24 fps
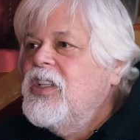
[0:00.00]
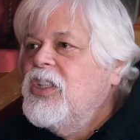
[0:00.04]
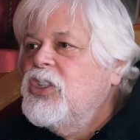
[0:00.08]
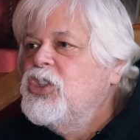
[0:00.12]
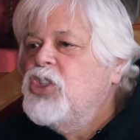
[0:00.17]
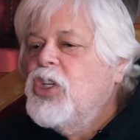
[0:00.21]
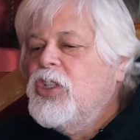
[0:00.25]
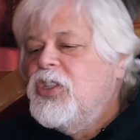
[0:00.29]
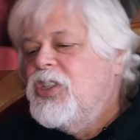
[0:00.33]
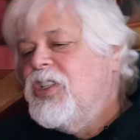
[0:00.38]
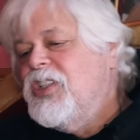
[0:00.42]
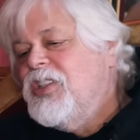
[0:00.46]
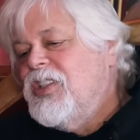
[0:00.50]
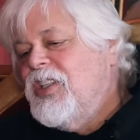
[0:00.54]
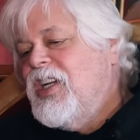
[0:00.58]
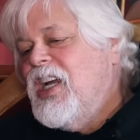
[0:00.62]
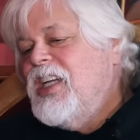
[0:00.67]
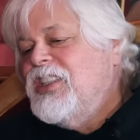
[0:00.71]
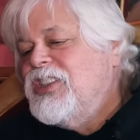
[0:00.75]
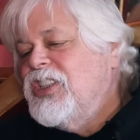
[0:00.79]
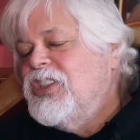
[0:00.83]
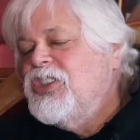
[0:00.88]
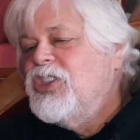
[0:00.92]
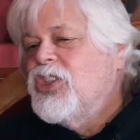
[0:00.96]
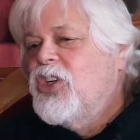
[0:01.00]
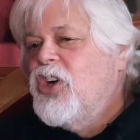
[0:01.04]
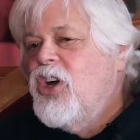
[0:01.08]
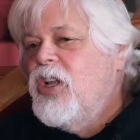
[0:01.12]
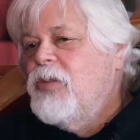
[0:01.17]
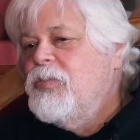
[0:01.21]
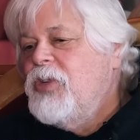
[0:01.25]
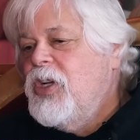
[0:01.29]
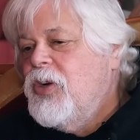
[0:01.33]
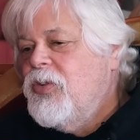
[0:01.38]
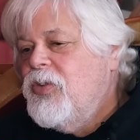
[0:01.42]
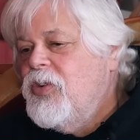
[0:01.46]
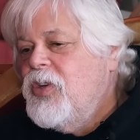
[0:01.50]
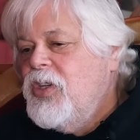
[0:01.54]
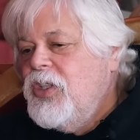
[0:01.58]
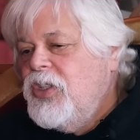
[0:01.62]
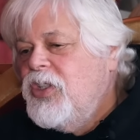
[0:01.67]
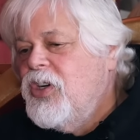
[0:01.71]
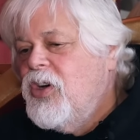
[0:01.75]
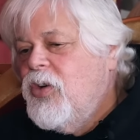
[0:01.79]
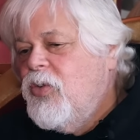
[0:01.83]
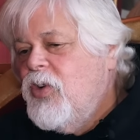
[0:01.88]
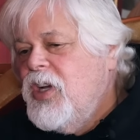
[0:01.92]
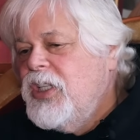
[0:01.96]
So, and the guy says, you're
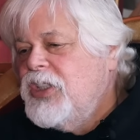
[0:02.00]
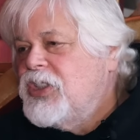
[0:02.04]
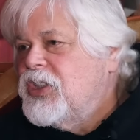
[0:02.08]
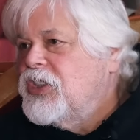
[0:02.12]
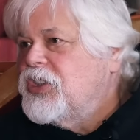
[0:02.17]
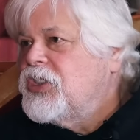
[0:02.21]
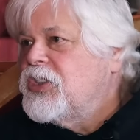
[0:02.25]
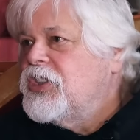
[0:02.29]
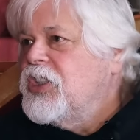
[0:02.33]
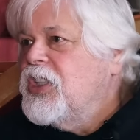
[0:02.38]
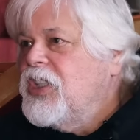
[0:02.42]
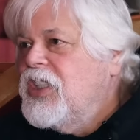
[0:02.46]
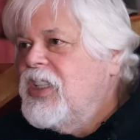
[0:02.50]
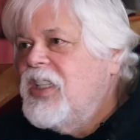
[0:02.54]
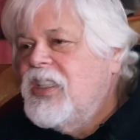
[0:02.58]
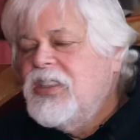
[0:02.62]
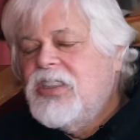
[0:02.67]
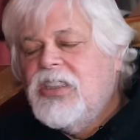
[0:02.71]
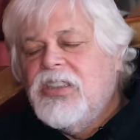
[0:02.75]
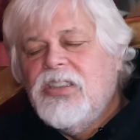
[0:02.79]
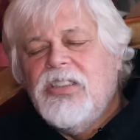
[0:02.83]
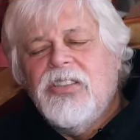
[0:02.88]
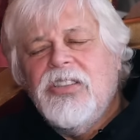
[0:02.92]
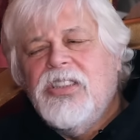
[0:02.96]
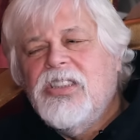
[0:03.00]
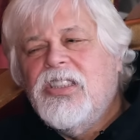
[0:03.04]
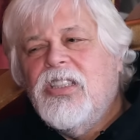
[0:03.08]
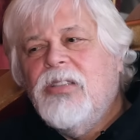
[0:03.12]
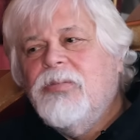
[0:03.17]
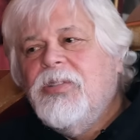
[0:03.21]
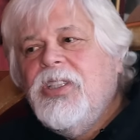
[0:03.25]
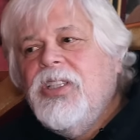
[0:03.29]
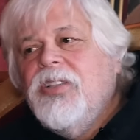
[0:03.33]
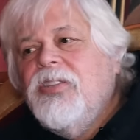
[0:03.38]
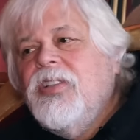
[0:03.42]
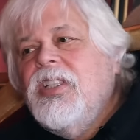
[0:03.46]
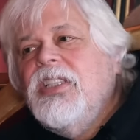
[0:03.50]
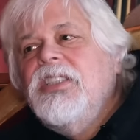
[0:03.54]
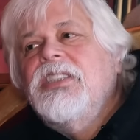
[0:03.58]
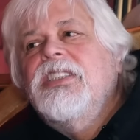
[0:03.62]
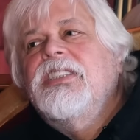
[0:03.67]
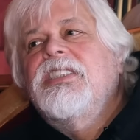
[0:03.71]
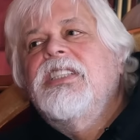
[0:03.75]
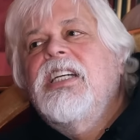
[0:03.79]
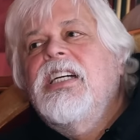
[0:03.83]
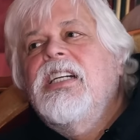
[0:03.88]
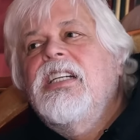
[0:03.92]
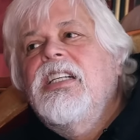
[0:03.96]
a racist. I said, don't call me a
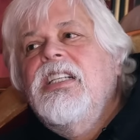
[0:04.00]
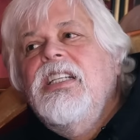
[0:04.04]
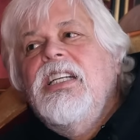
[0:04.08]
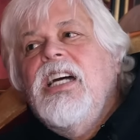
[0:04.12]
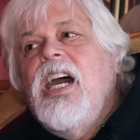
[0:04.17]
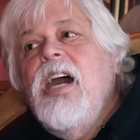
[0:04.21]
racist.